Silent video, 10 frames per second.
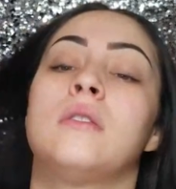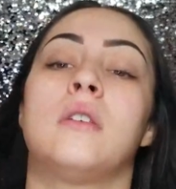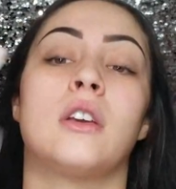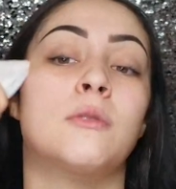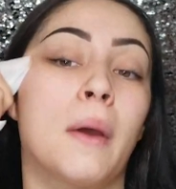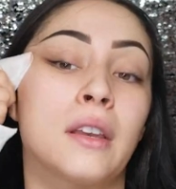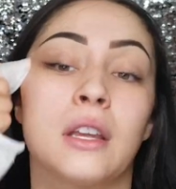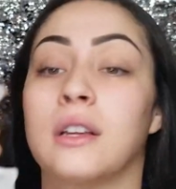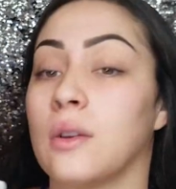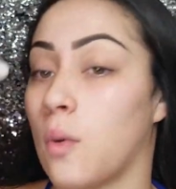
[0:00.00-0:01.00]
expecting
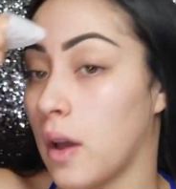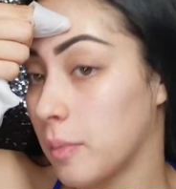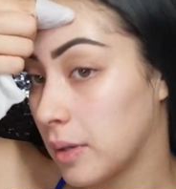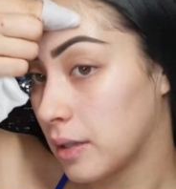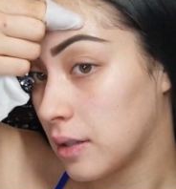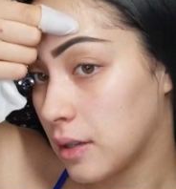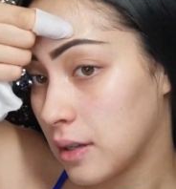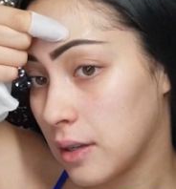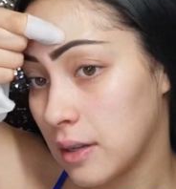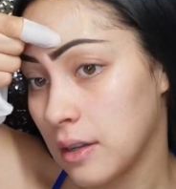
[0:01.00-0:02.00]
quite a bit.
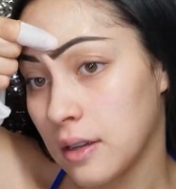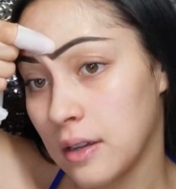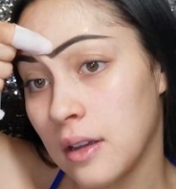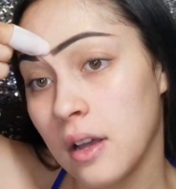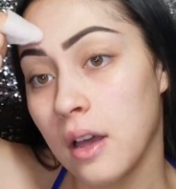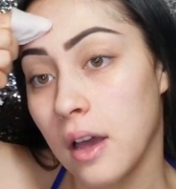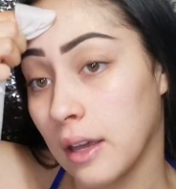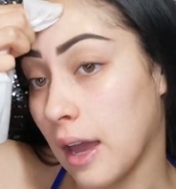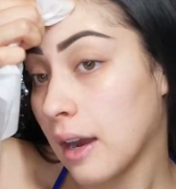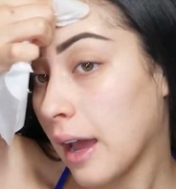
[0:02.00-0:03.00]

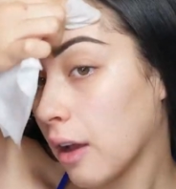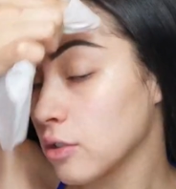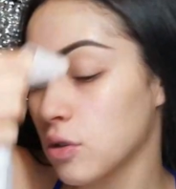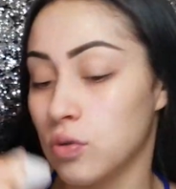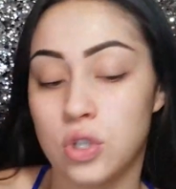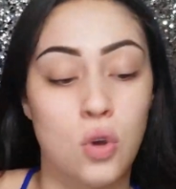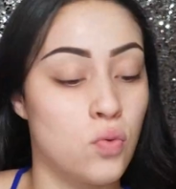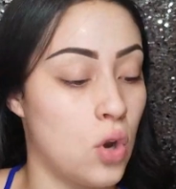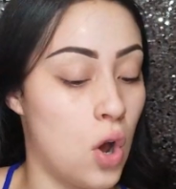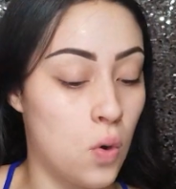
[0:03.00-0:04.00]
Again, I also don't
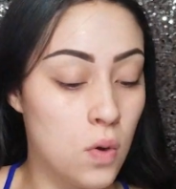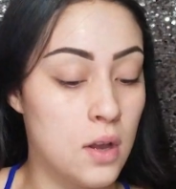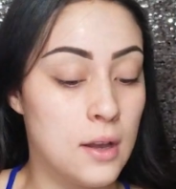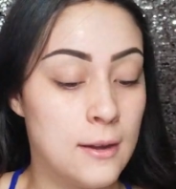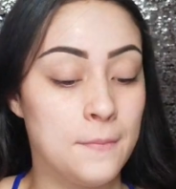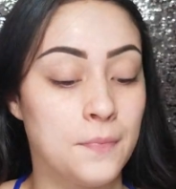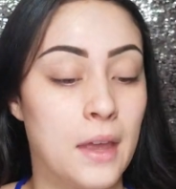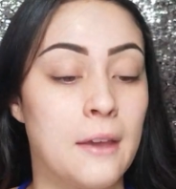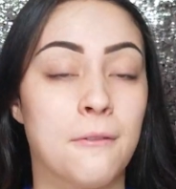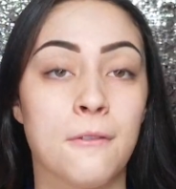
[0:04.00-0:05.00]
know
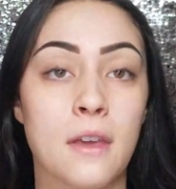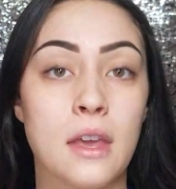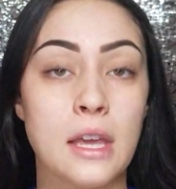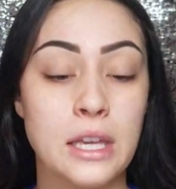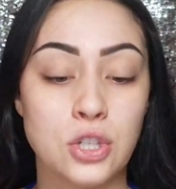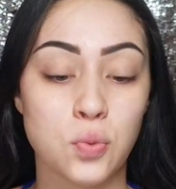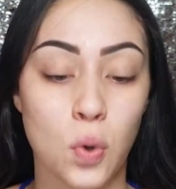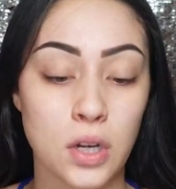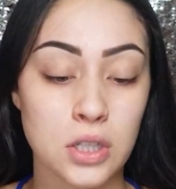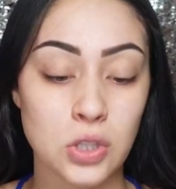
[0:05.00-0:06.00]
if each
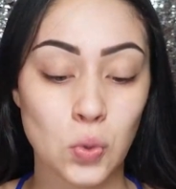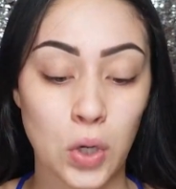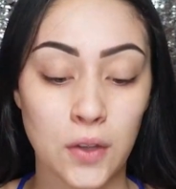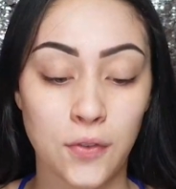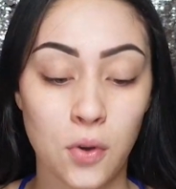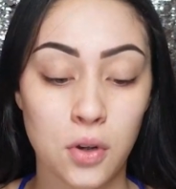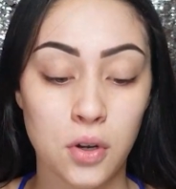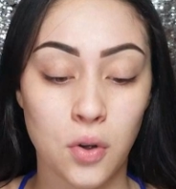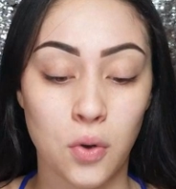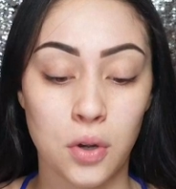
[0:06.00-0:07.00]
one is
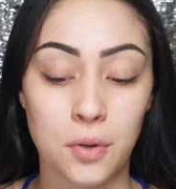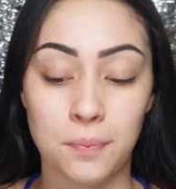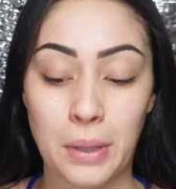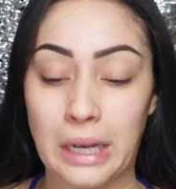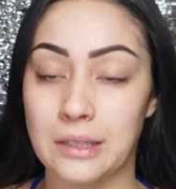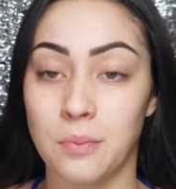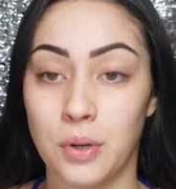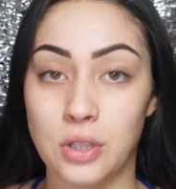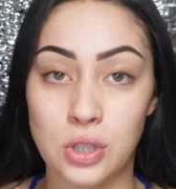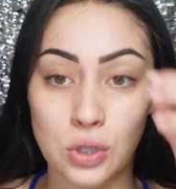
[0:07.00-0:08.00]
24 or because it
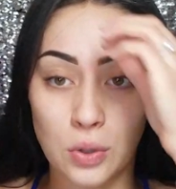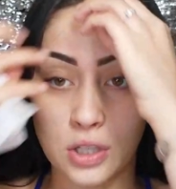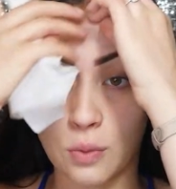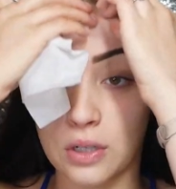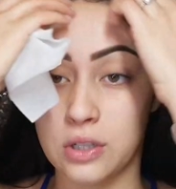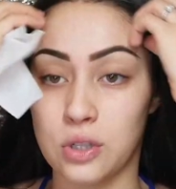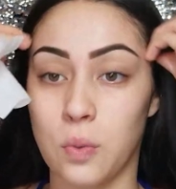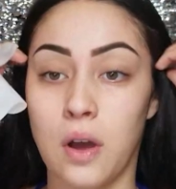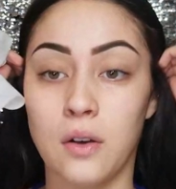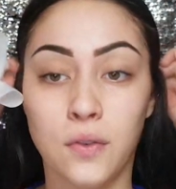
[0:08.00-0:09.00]
brings two, each one is
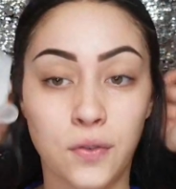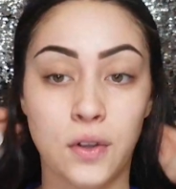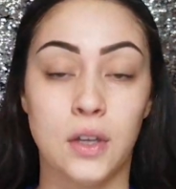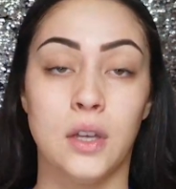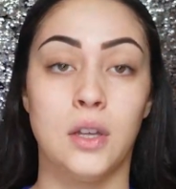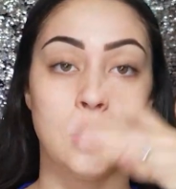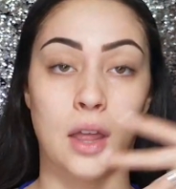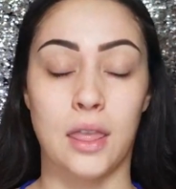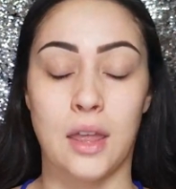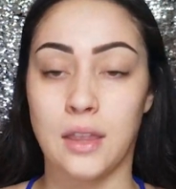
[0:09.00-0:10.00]
12,
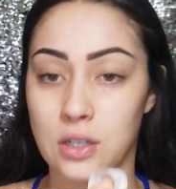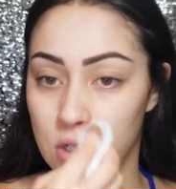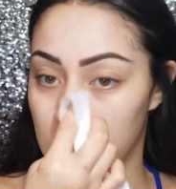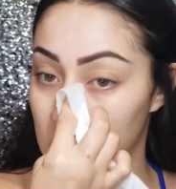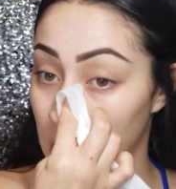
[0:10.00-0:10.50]
and then they just